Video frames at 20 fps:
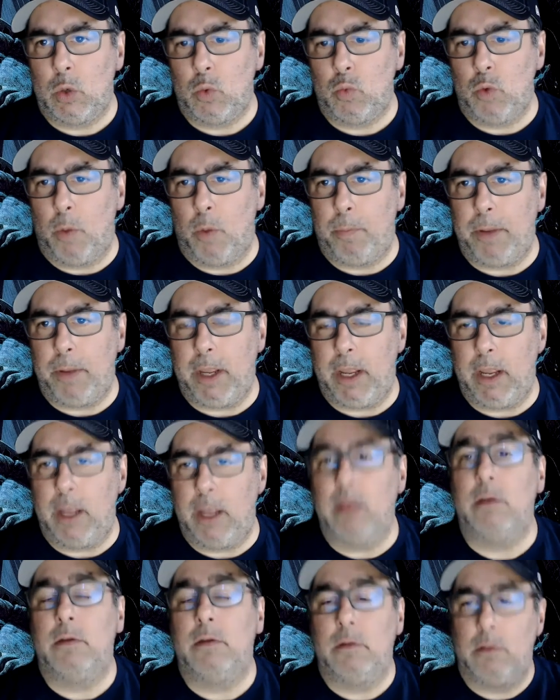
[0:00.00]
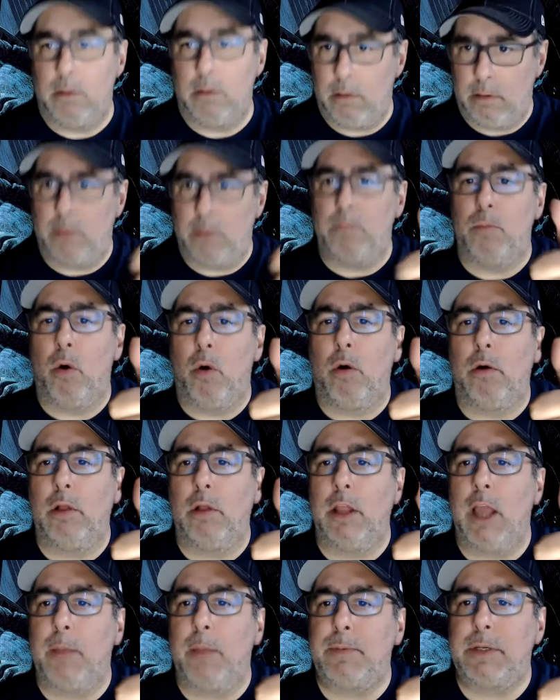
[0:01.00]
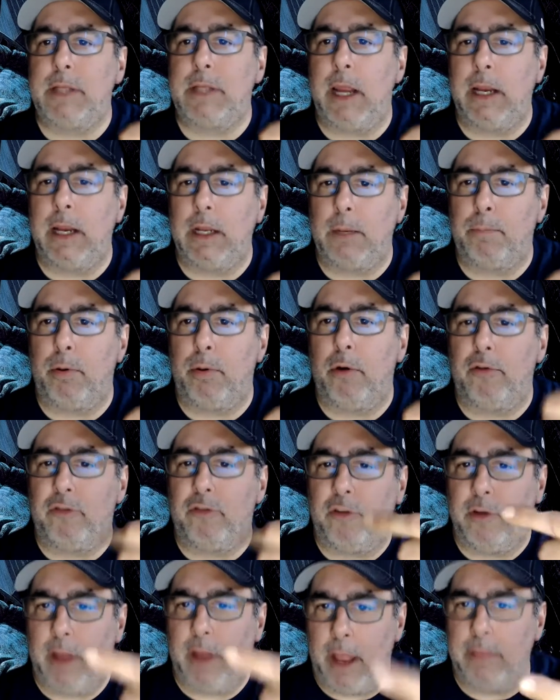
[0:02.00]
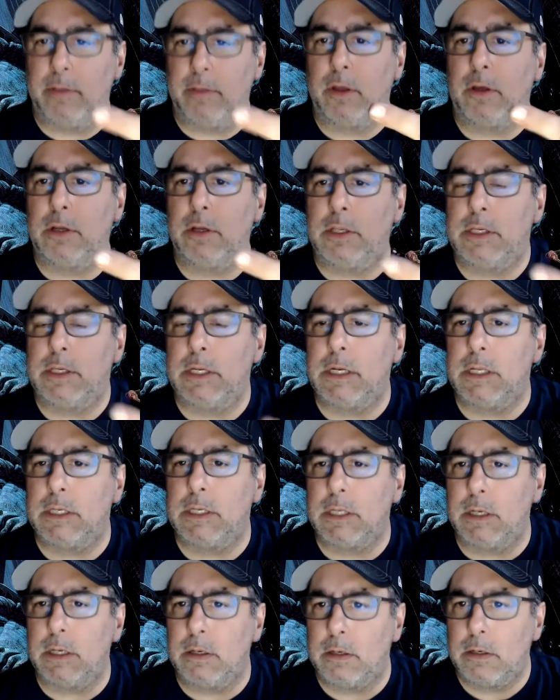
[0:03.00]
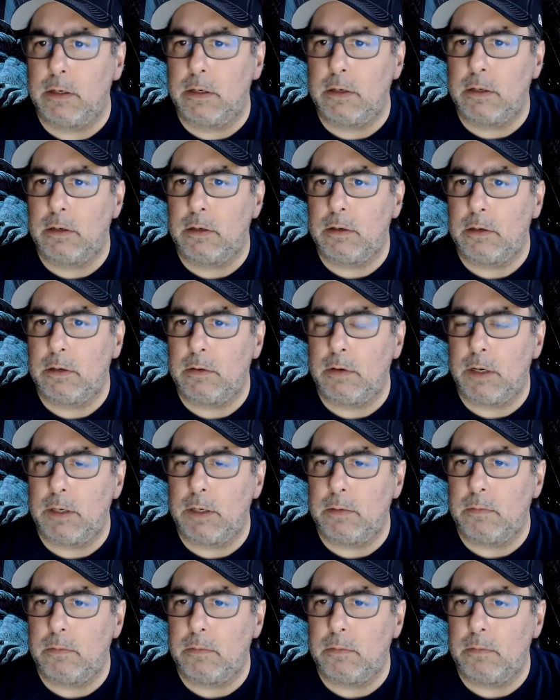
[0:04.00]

will be the morally upstanding person and the good citizen. Right?